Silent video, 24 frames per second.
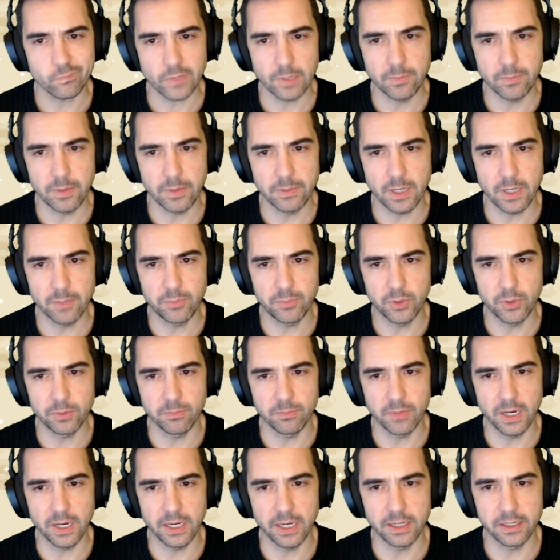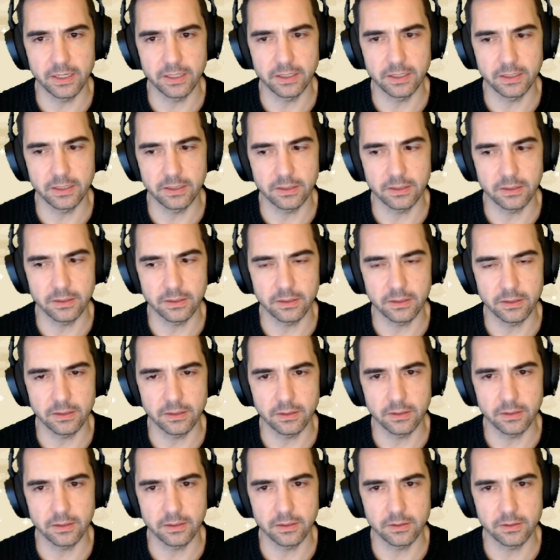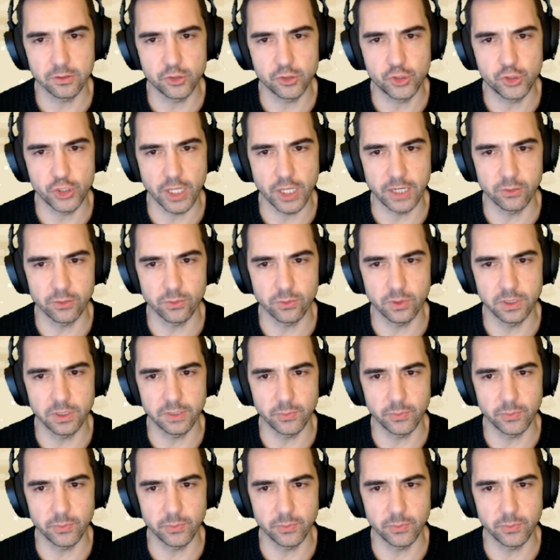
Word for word: Maybe I put my general